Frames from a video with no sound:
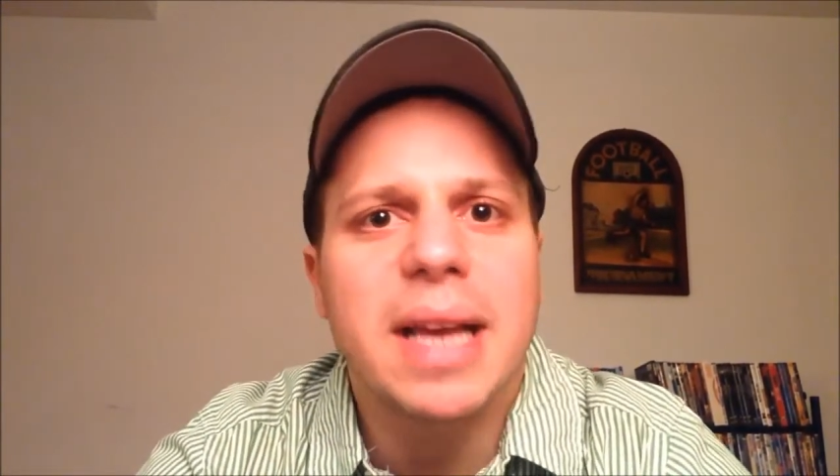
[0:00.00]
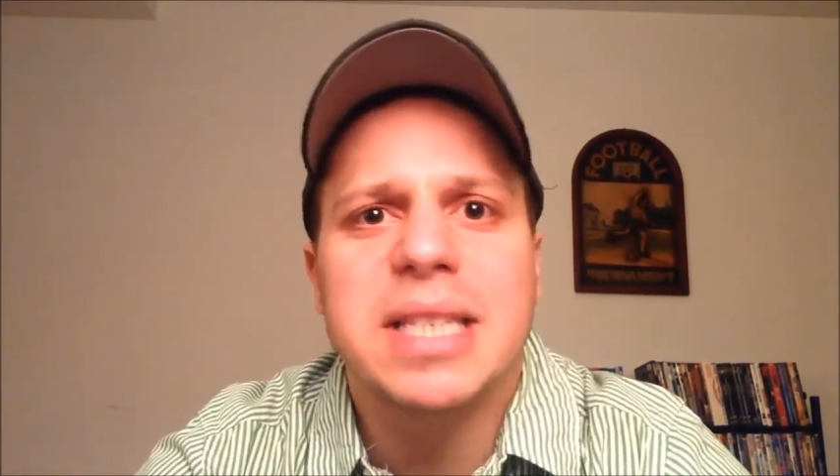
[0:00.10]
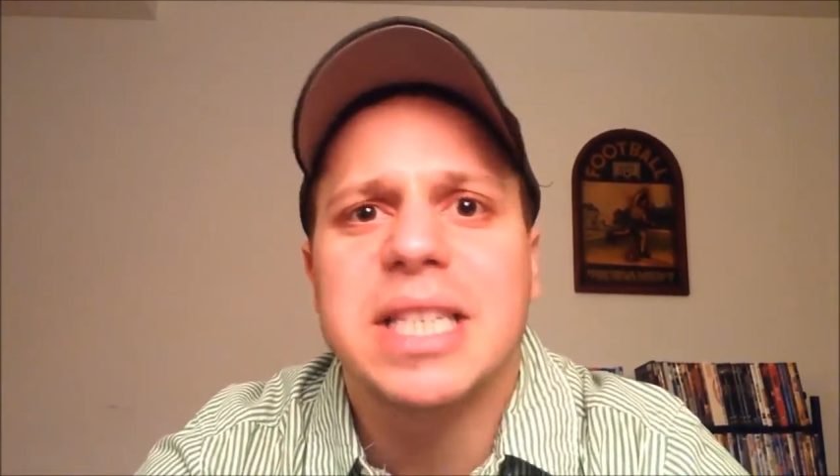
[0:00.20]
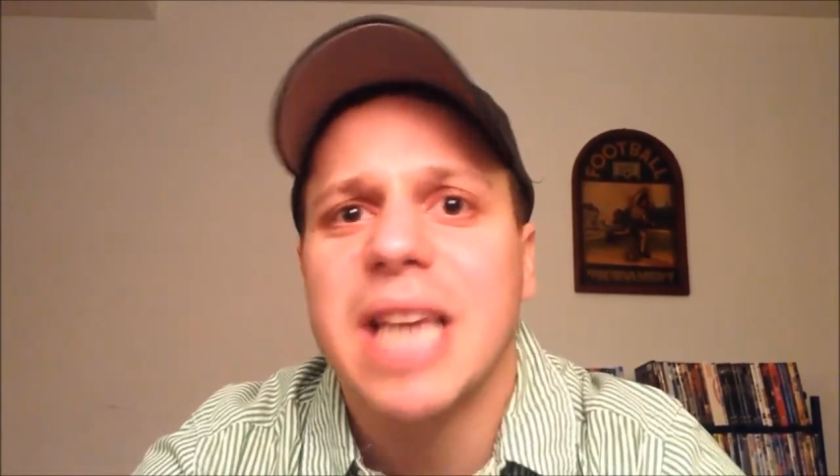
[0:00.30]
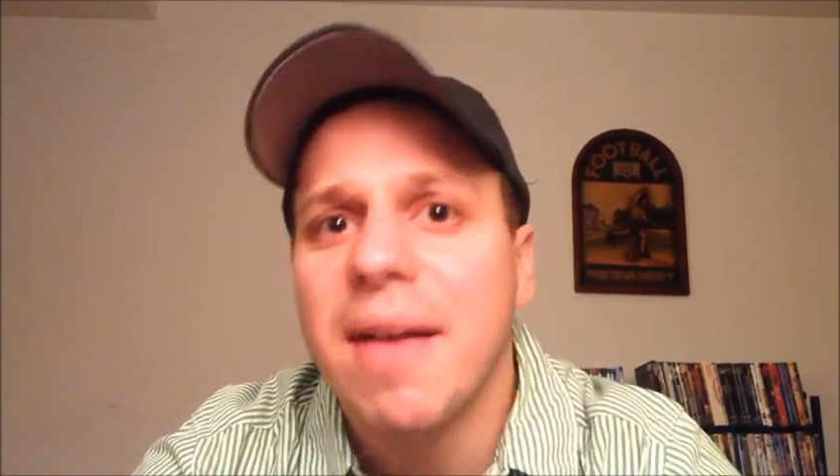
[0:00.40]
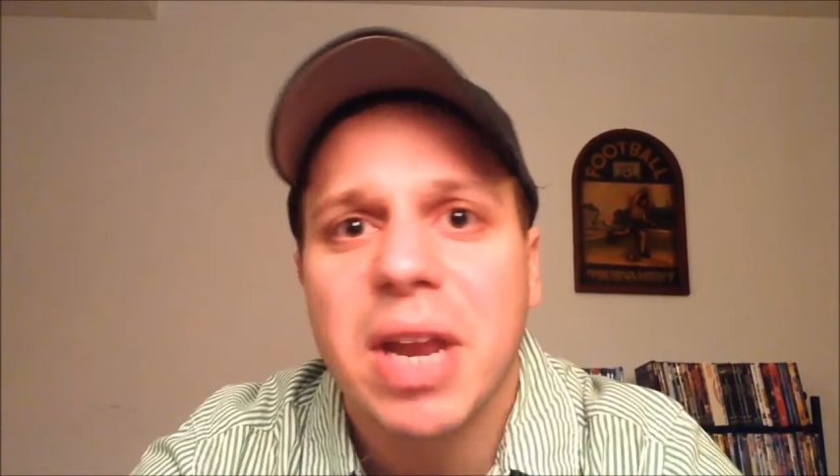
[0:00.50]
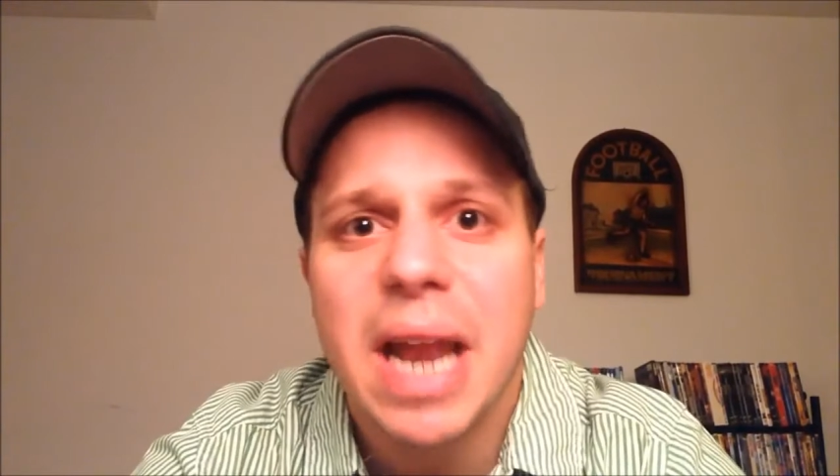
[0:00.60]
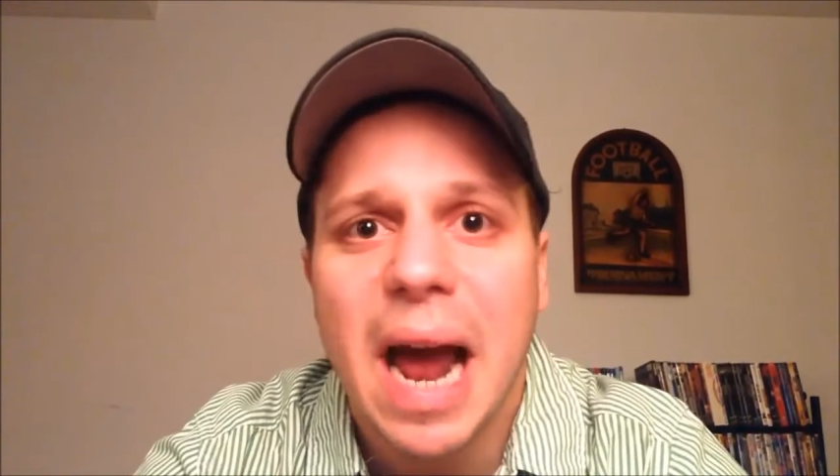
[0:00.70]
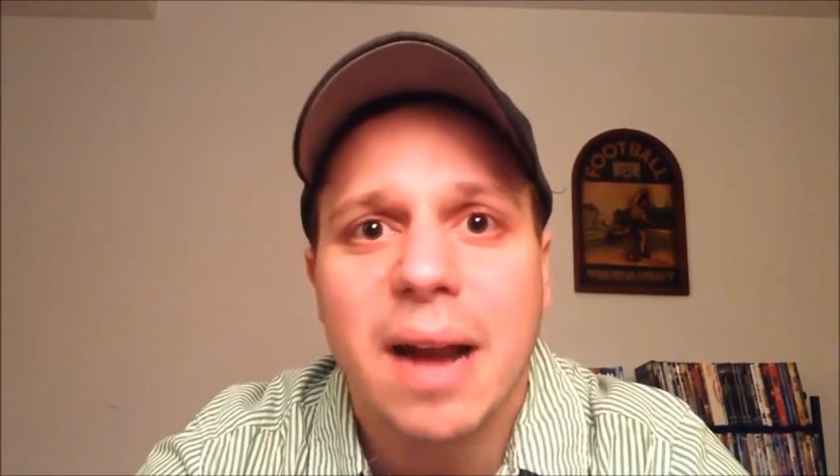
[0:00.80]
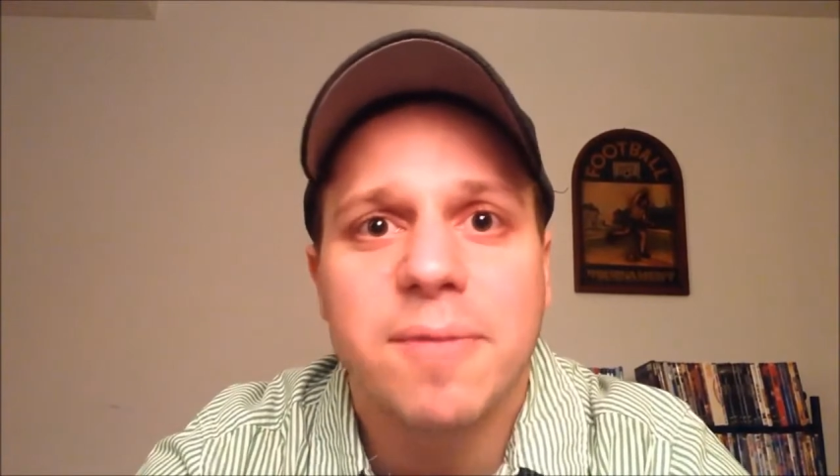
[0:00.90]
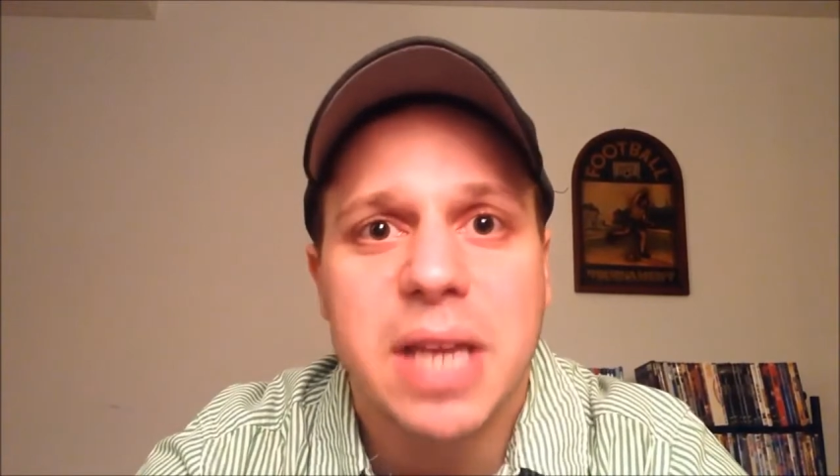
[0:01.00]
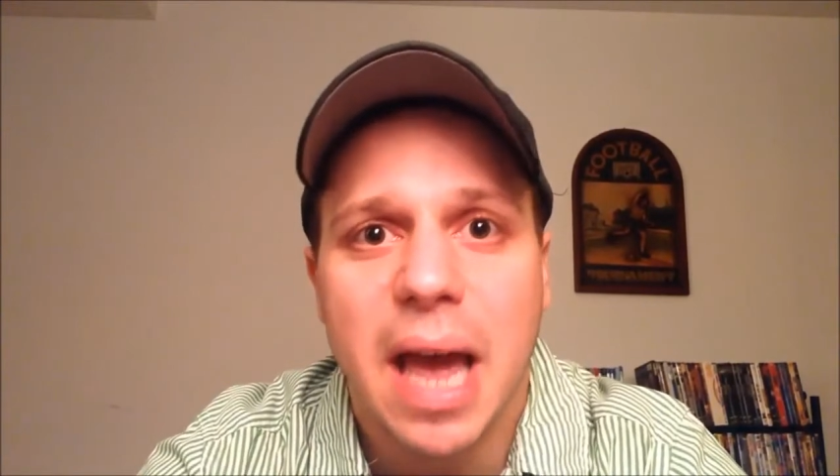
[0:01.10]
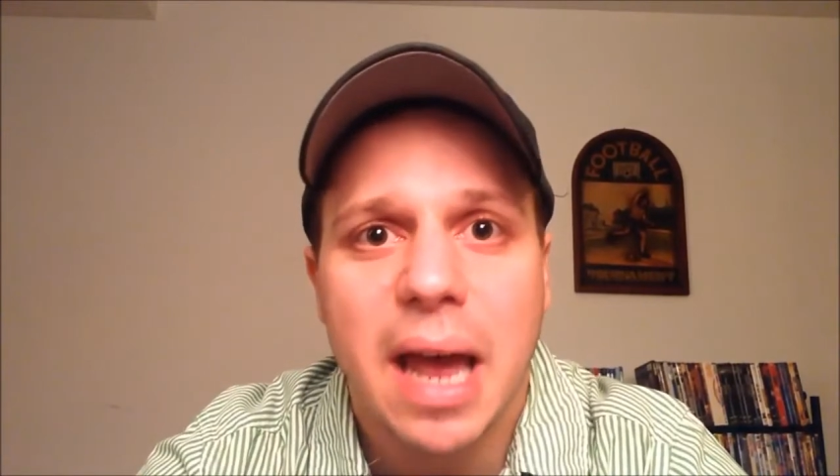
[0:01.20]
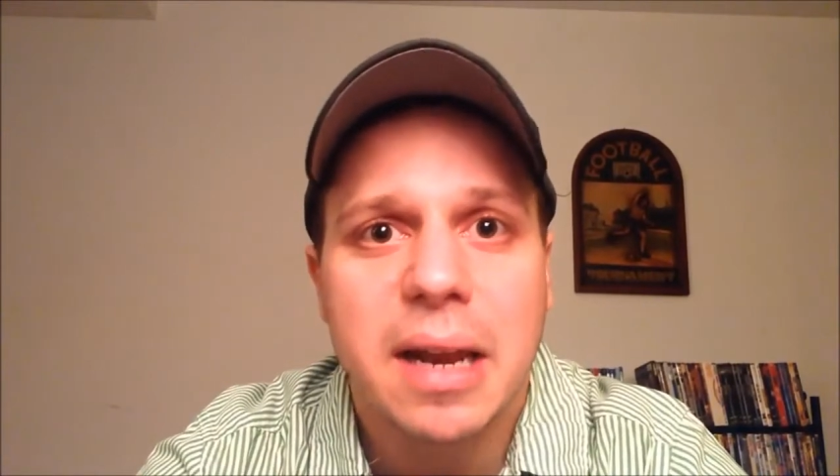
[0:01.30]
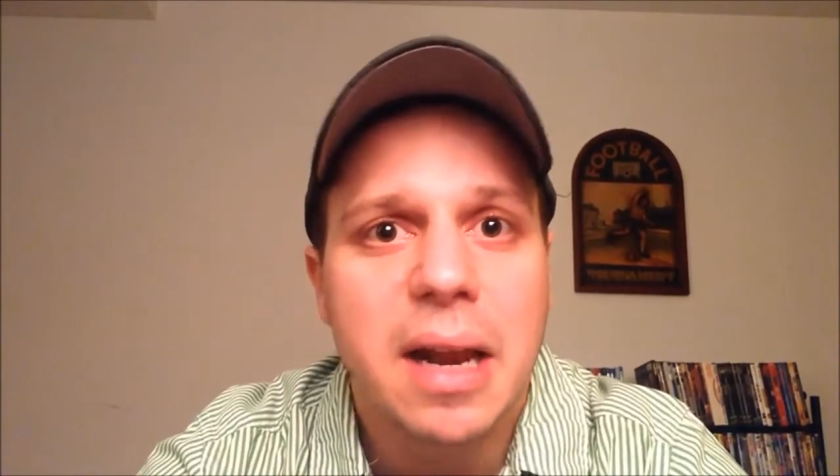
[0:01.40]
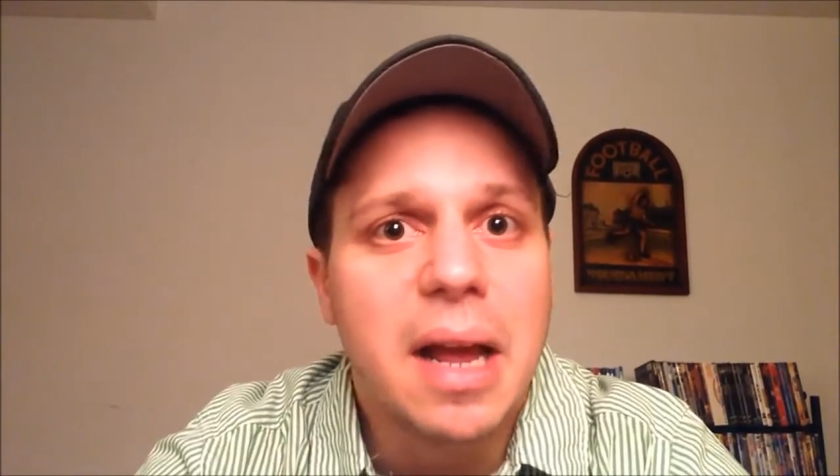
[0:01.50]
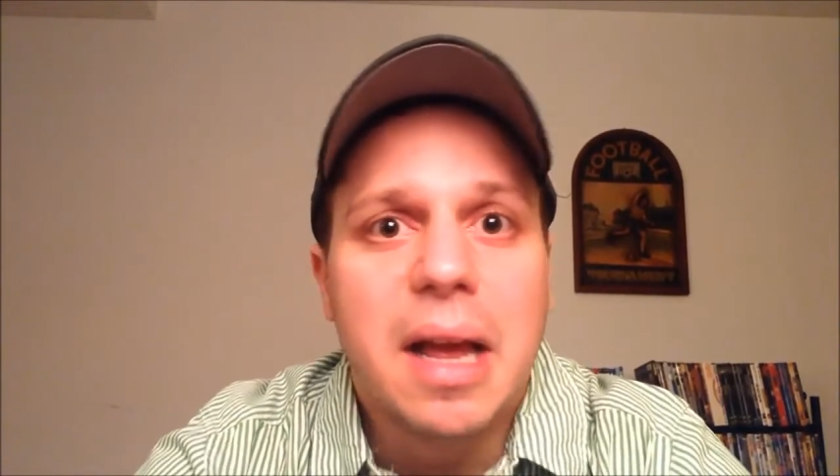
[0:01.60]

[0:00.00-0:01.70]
a 7 out of 10.